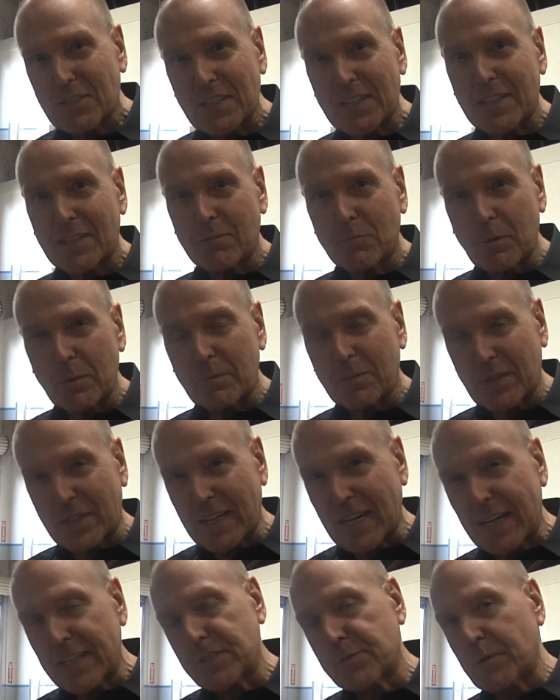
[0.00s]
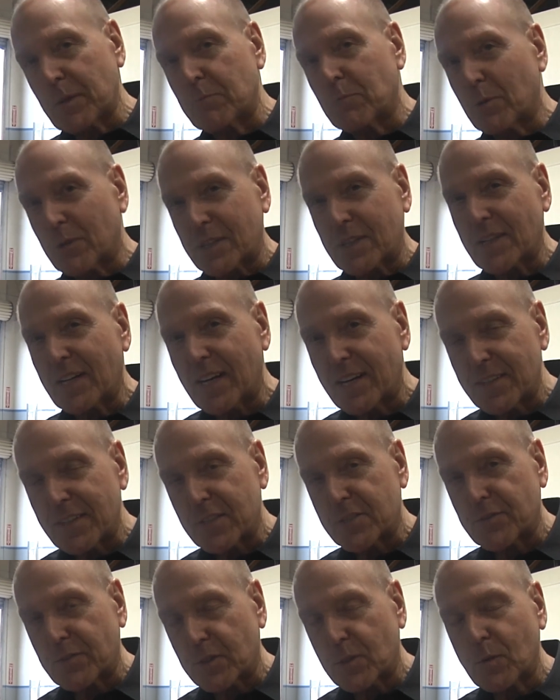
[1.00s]
thing. The guys have been working on
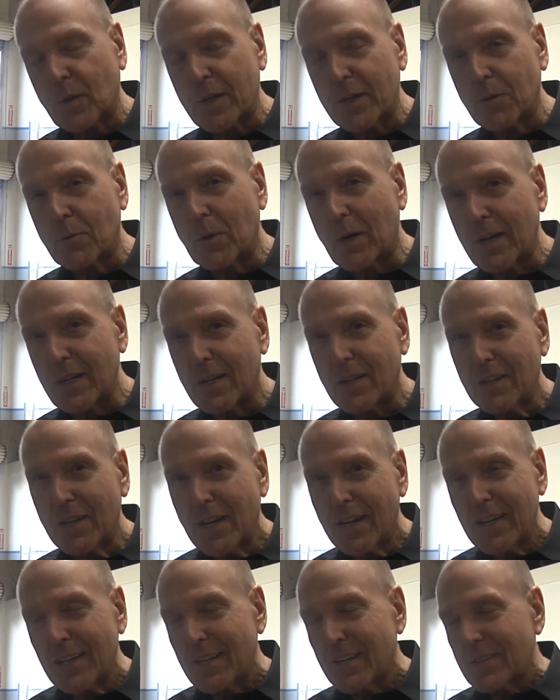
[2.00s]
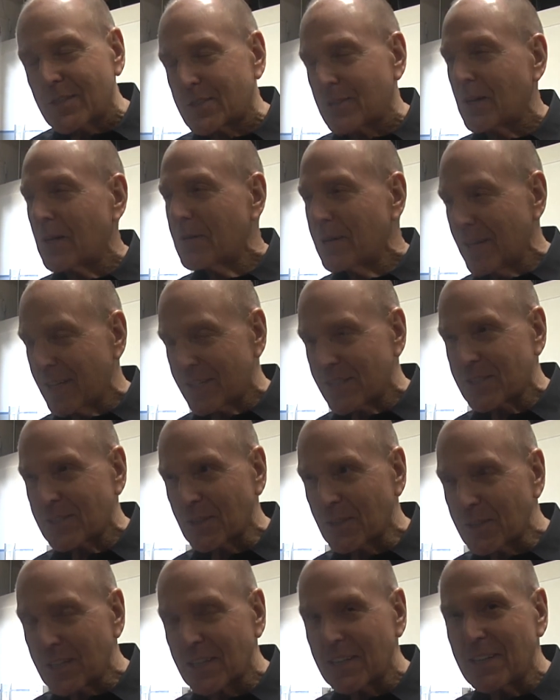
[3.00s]
this for quite a while. So I'm gonna
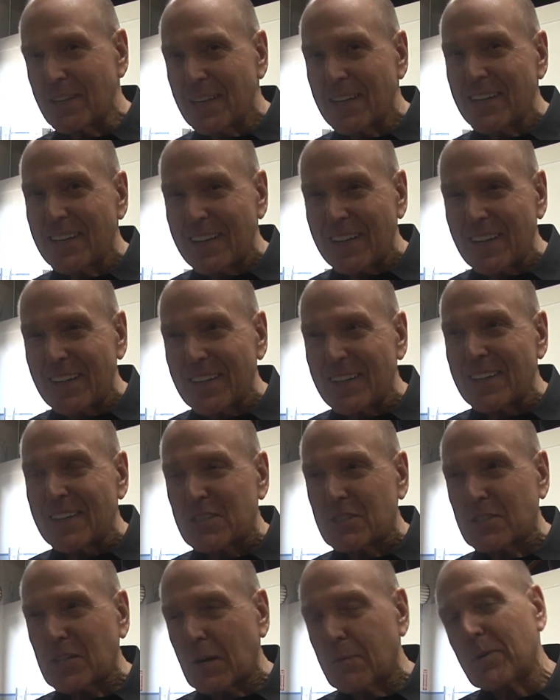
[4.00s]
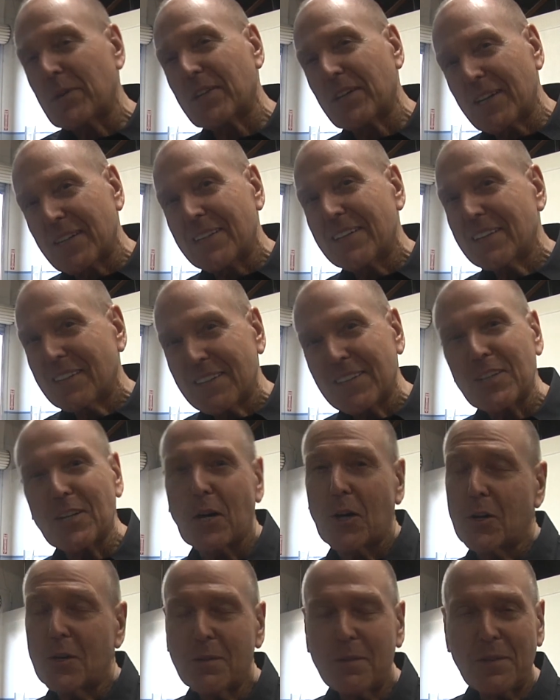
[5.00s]
show you some of the, you
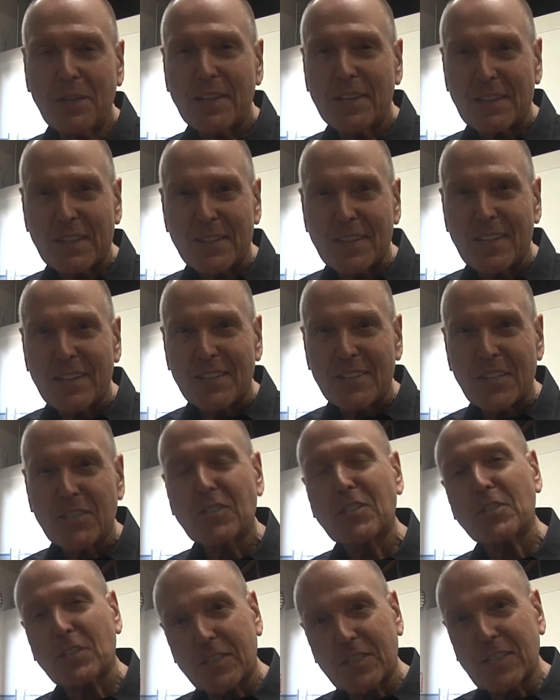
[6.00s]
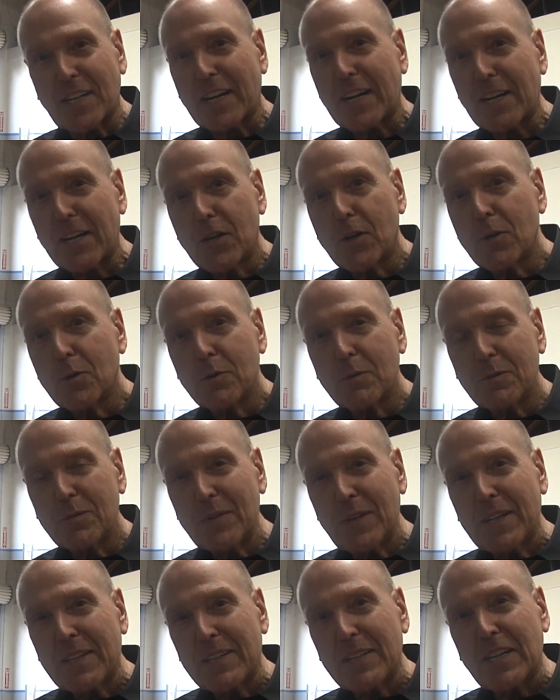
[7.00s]
know, this is a dyno
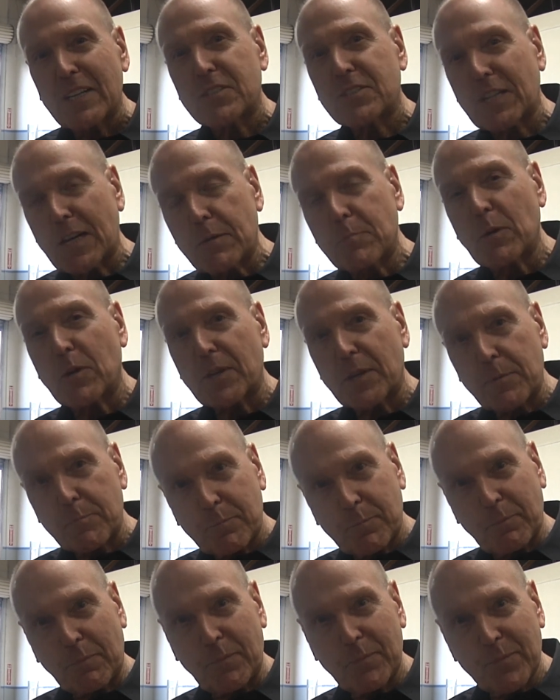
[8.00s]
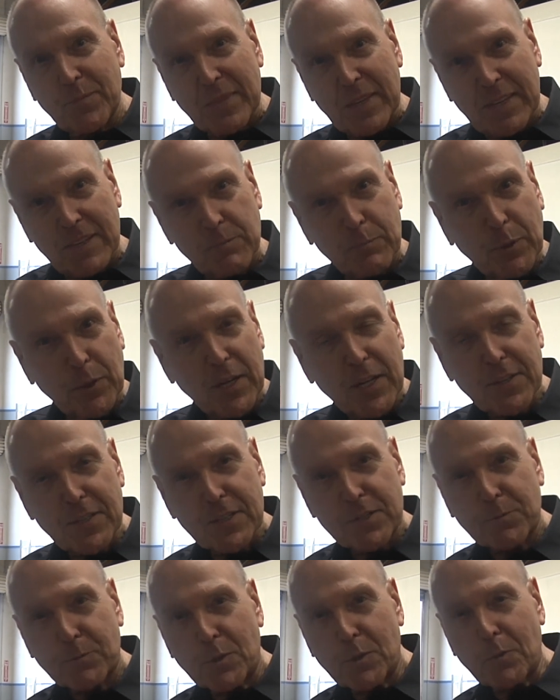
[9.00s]
assembled and put in
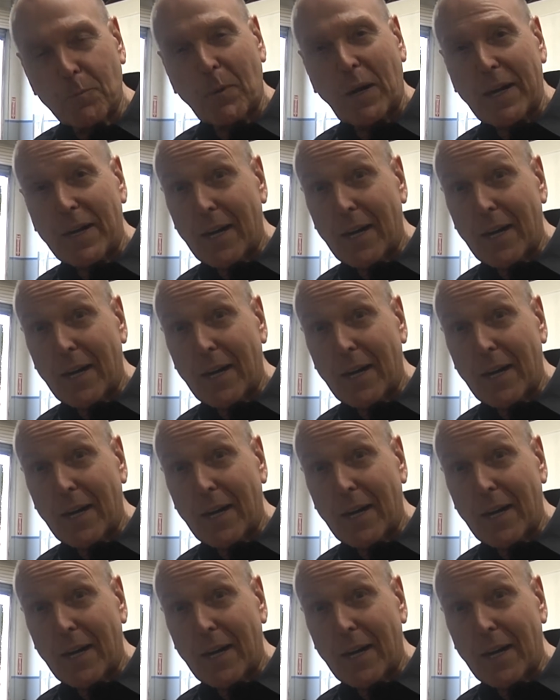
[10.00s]
this room by